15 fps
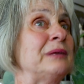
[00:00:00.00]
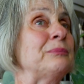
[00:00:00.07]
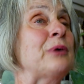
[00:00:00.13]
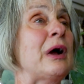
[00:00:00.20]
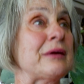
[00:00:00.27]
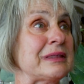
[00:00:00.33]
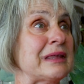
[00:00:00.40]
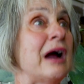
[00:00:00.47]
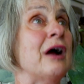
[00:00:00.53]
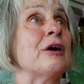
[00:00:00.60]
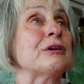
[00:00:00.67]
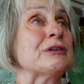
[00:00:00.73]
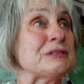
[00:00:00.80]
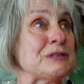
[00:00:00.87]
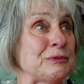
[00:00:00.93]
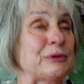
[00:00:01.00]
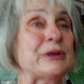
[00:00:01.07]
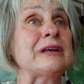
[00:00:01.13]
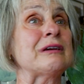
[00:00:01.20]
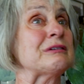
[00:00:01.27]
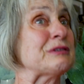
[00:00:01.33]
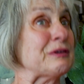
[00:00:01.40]
probably the hardest 3
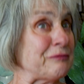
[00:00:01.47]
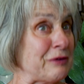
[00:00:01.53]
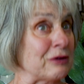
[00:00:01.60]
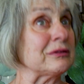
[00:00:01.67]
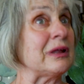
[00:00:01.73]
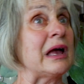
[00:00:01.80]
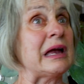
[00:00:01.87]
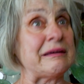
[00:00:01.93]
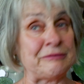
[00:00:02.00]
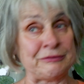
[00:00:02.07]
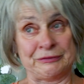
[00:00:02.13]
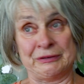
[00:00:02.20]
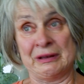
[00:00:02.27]
years of our life.